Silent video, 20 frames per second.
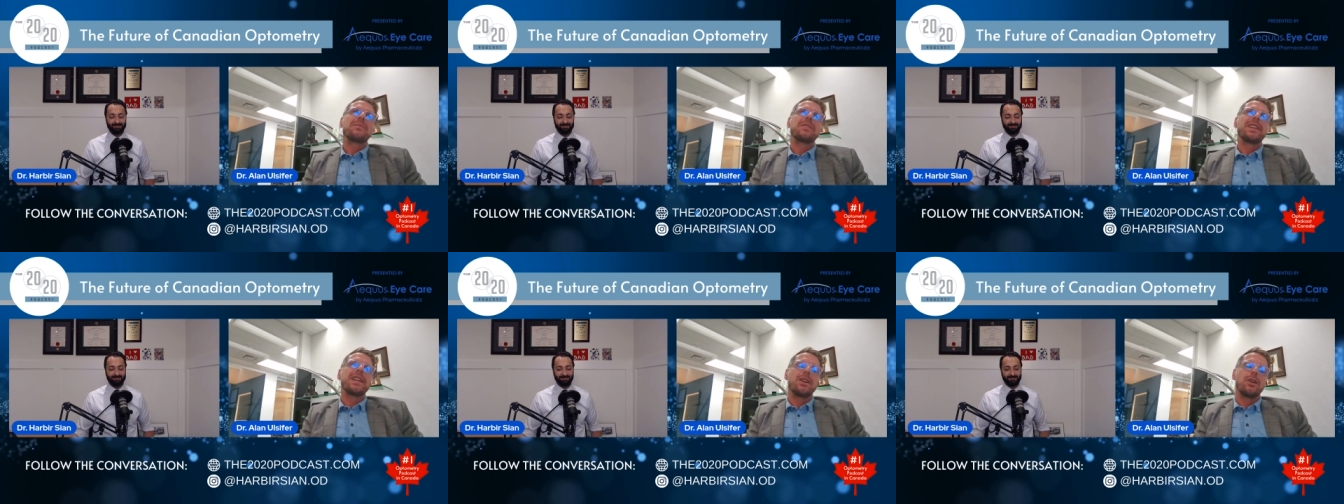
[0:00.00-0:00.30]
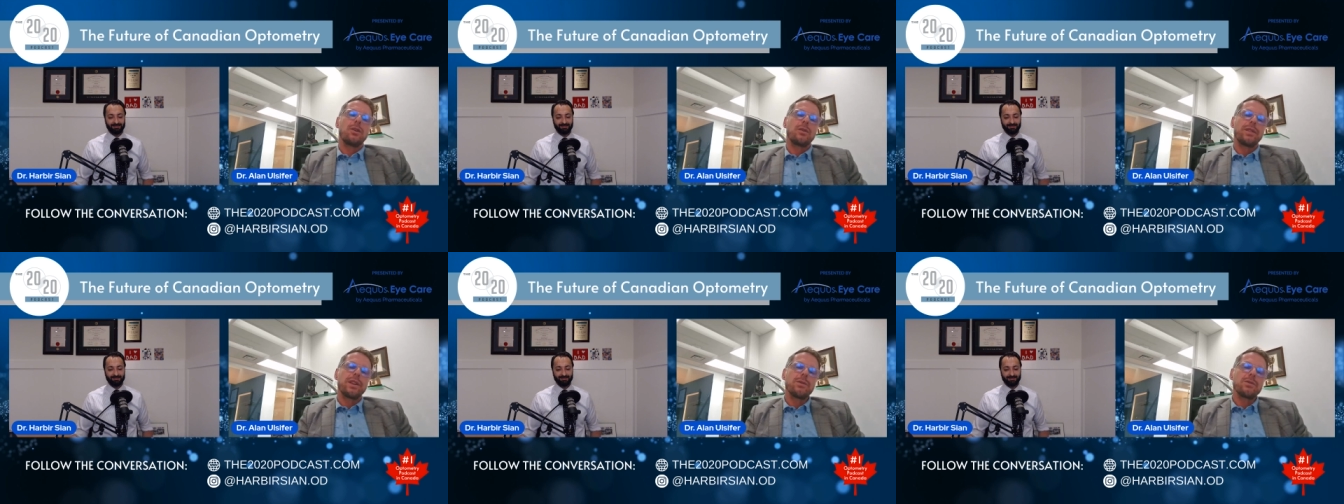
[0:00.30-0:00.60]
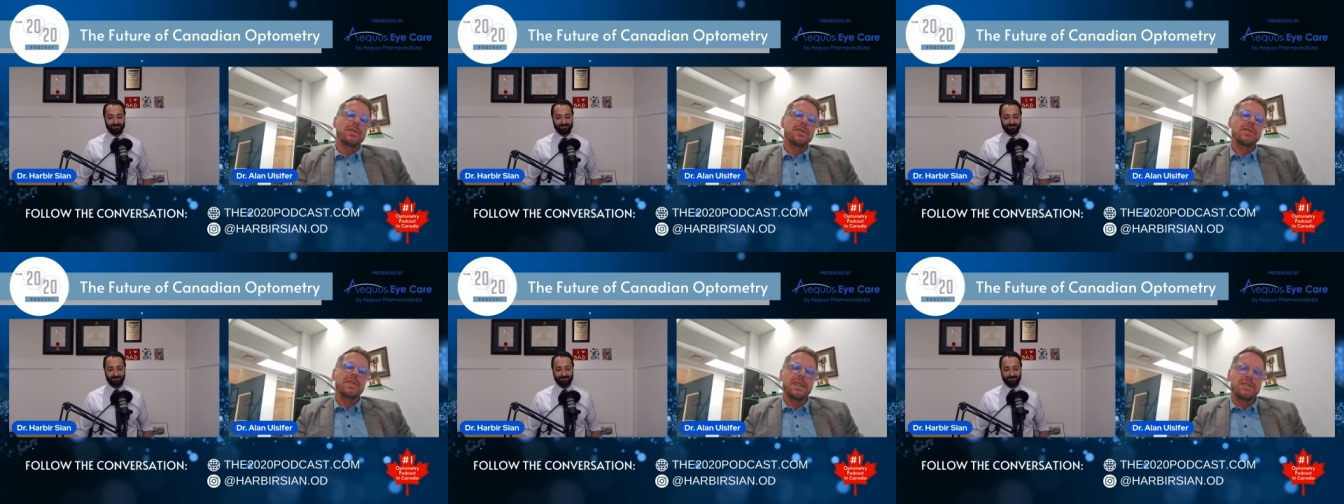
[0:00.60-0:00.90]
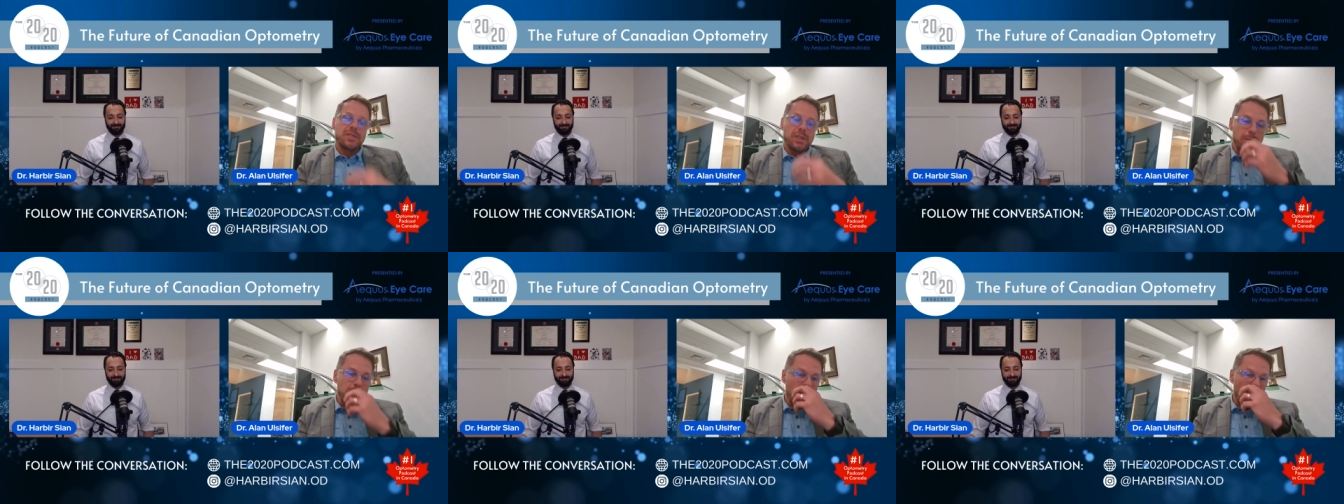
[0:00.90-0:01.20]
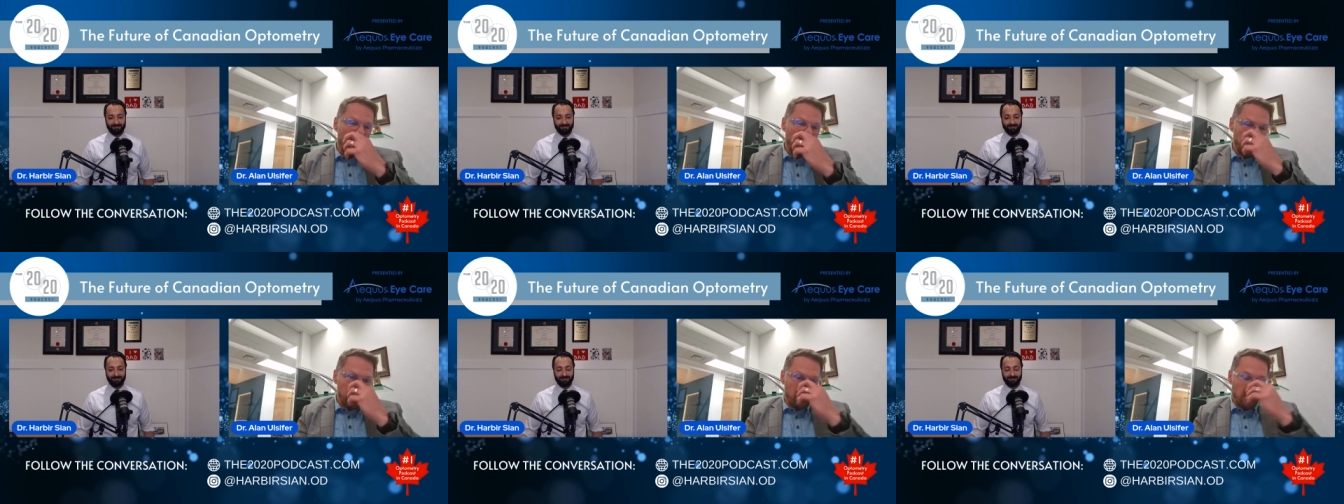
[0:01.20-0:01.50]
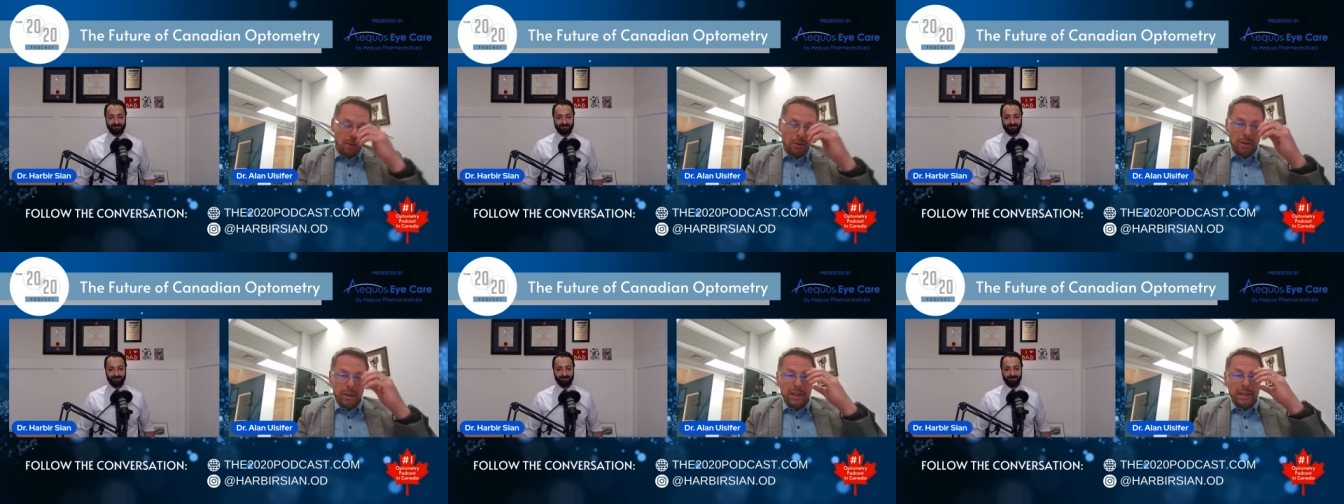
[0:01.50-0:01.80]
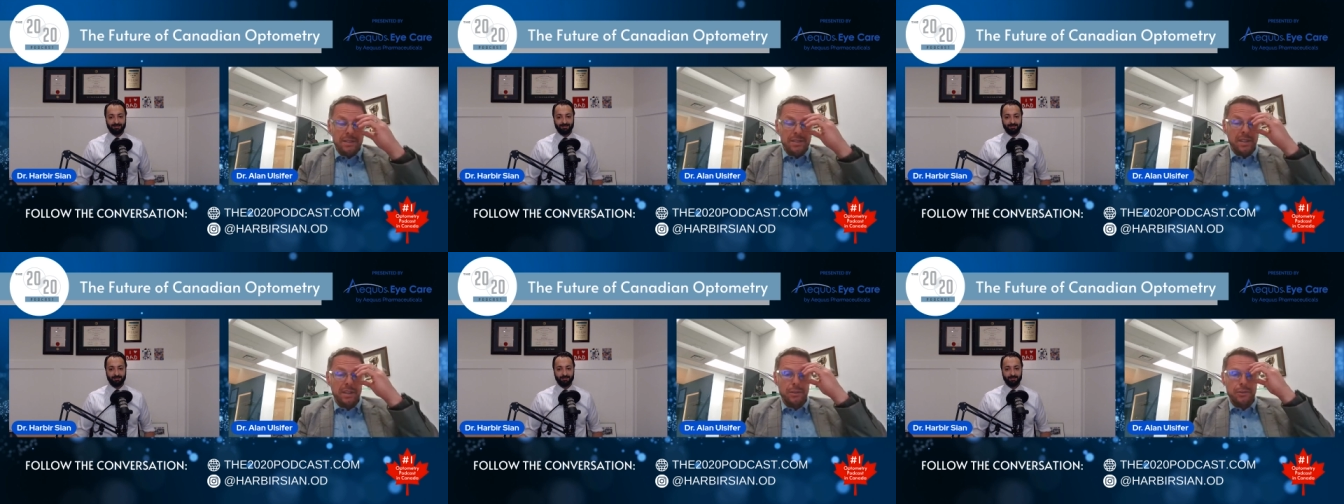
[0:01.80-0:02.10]
There's a sense of pride in our
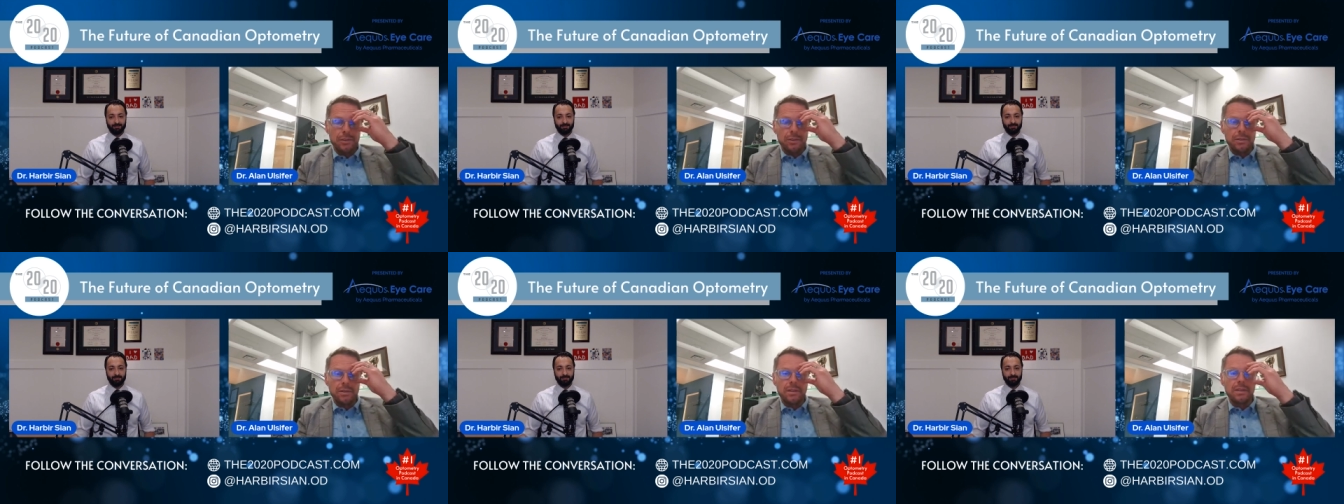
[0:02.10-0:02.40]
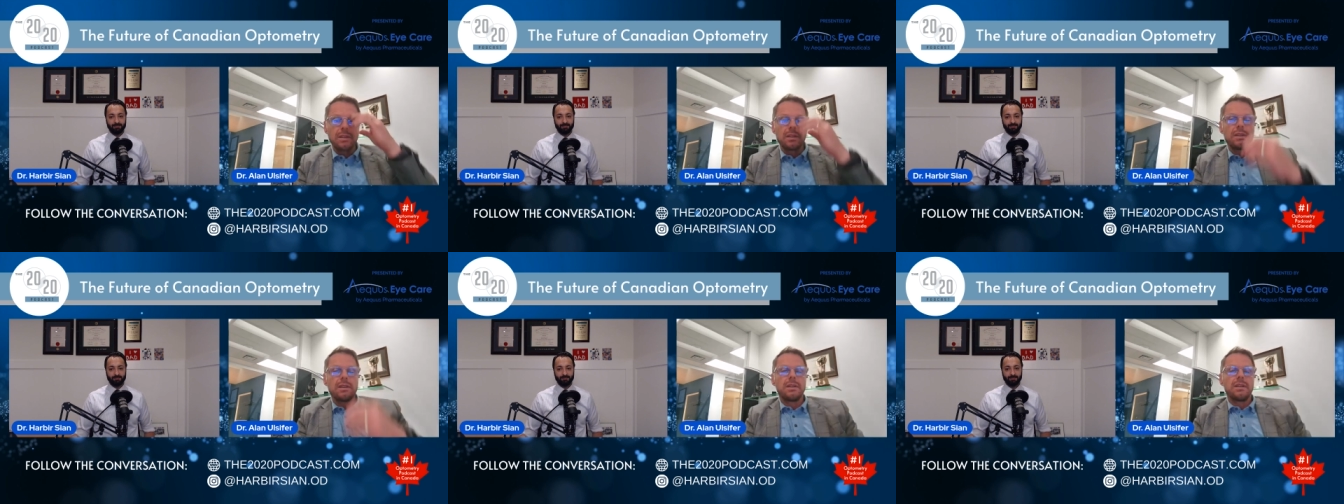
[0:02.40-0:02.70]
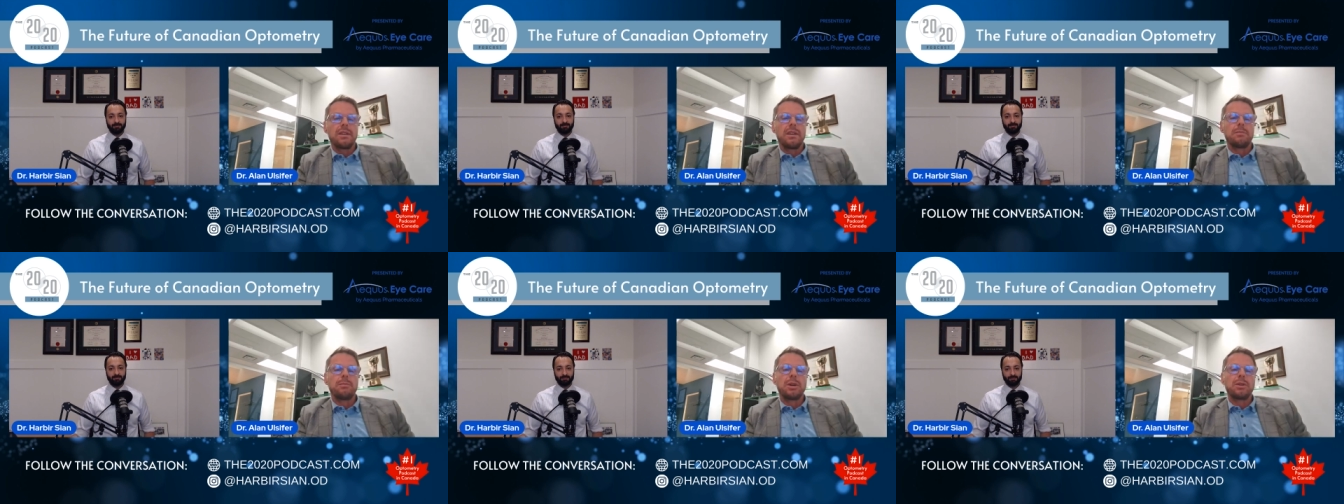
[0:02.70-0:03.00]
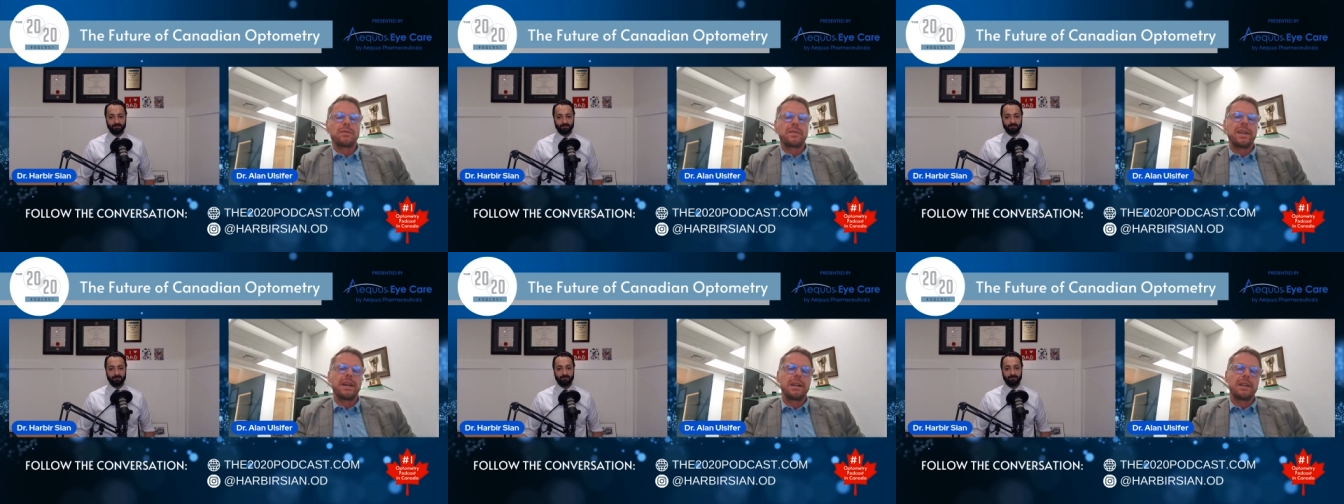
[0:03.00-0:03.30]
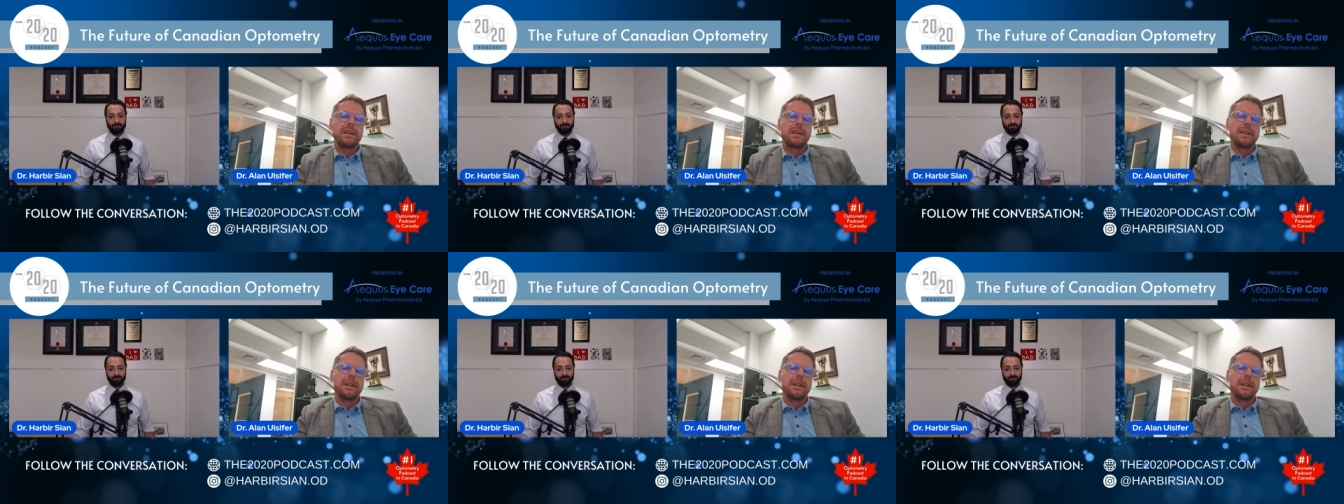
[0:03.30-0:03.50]
organization about that.